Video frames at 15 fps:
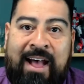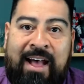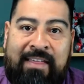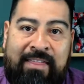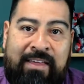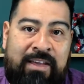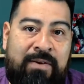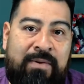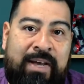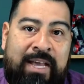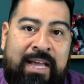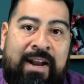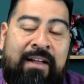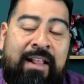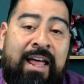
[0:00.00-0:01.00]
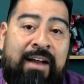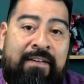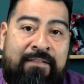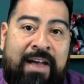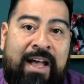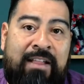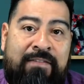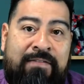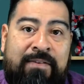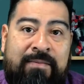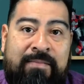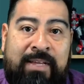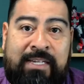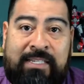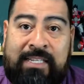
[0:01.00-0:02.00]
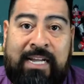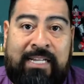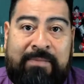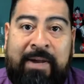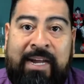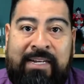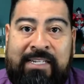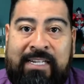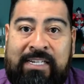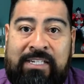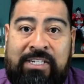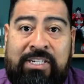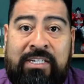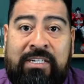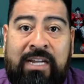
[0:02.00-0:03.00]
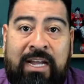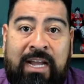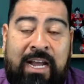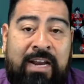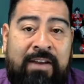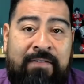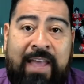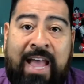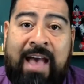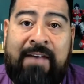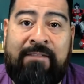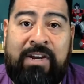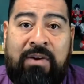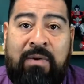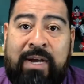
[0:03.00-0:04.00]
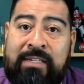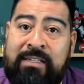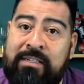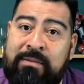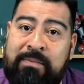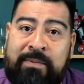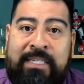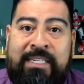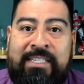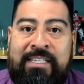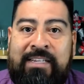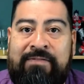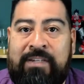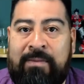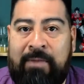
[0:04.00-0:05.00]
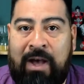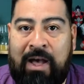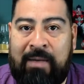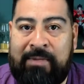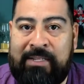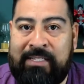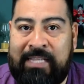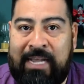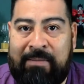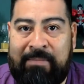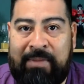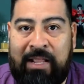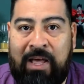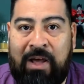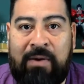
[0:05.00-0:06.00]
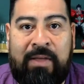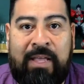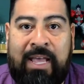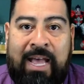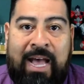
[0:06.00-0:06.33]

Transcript: I think you would get a lot of value from this. That's my intention. And if you have any questions, please leave some comments down below.